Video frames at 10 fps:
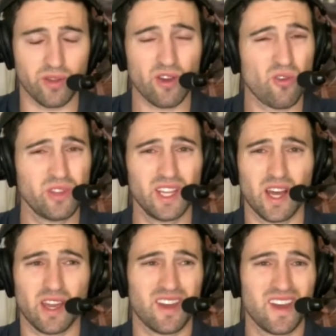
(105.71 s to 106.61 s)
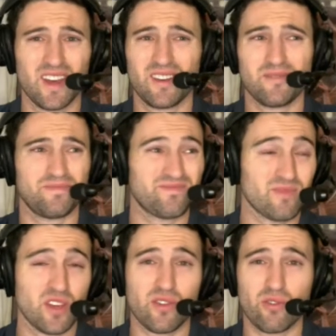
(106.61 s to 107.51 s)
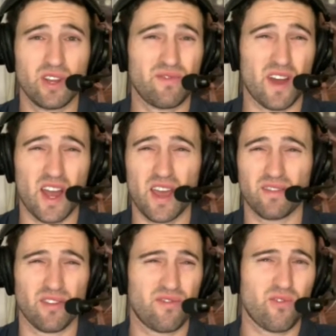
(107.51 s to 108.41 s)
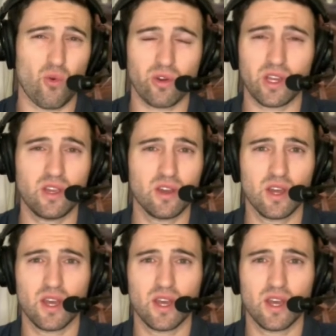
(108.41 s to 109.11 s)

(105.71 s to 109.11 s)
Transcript: There are only like thirty-five to forty